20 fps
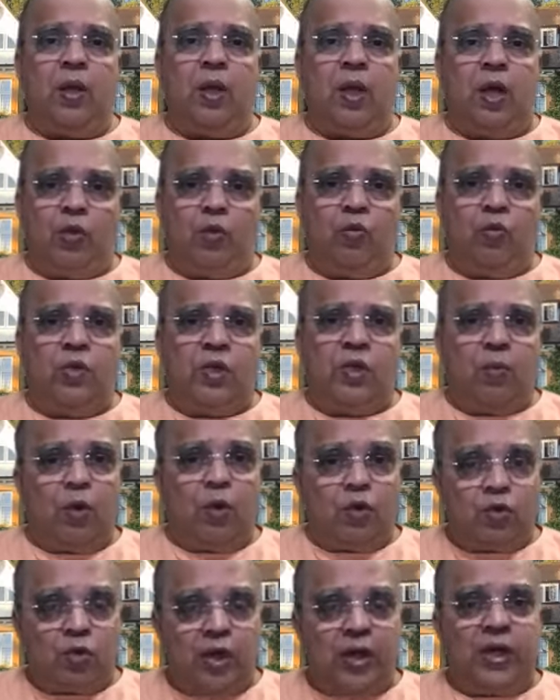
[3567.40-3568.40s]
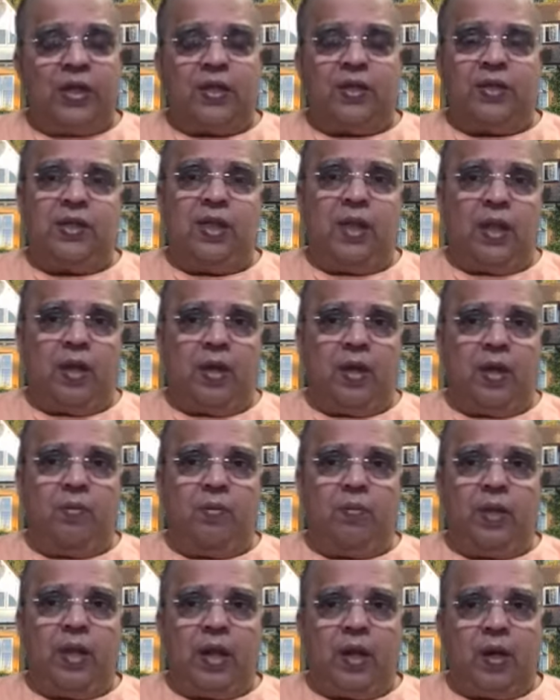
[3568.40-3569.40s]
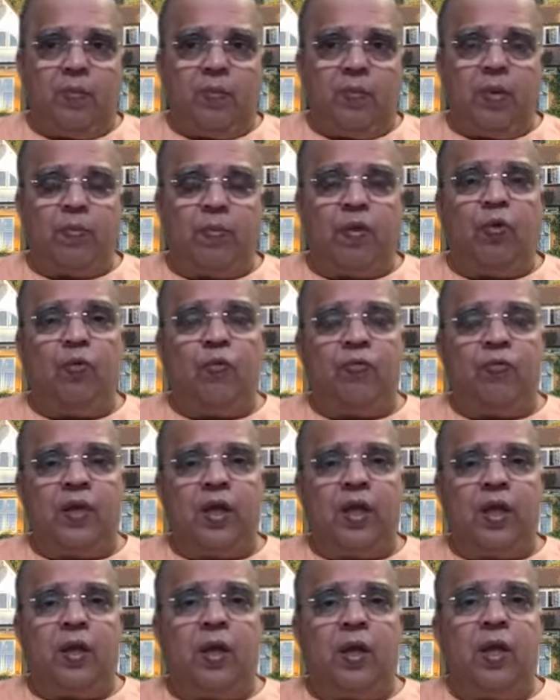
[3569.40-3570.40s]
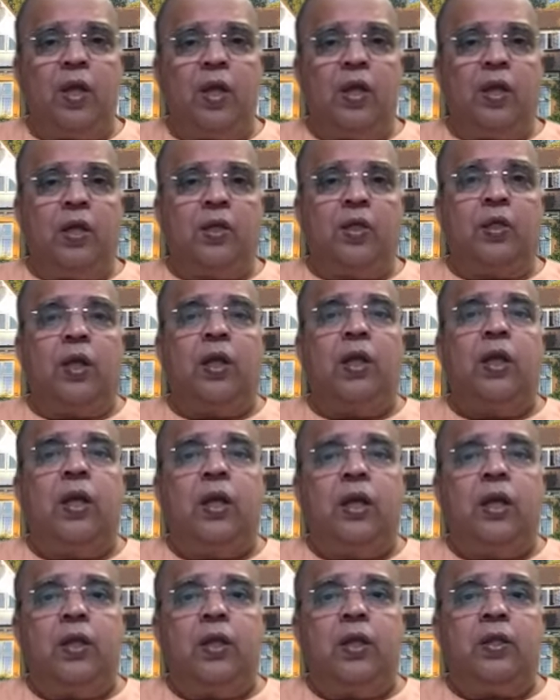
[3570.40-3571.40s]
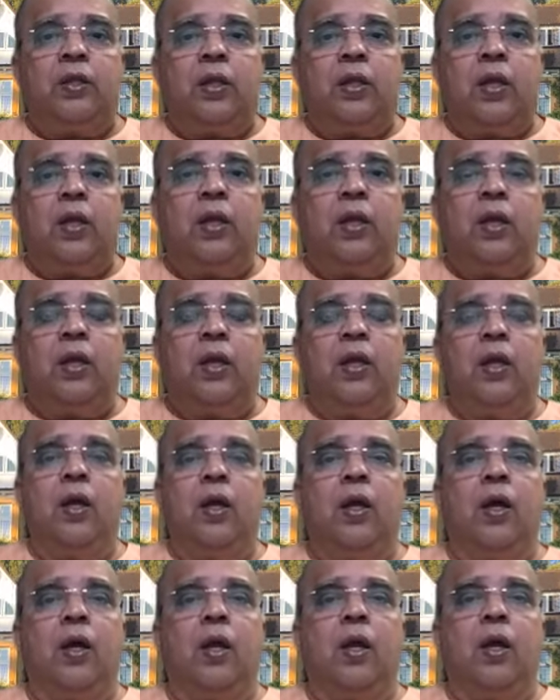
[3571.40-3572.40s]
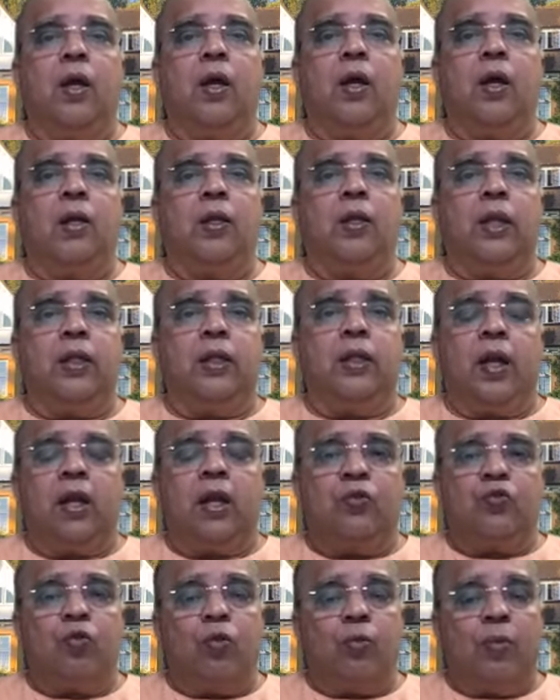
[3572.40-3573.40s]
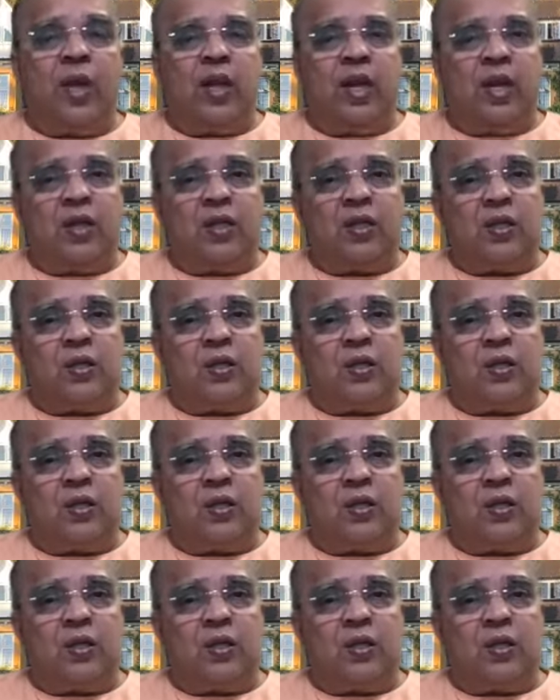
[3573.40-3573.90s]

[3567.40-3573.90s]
In Hinduism also it is there. There are people who fear Shanini, the Shani. Then there are so many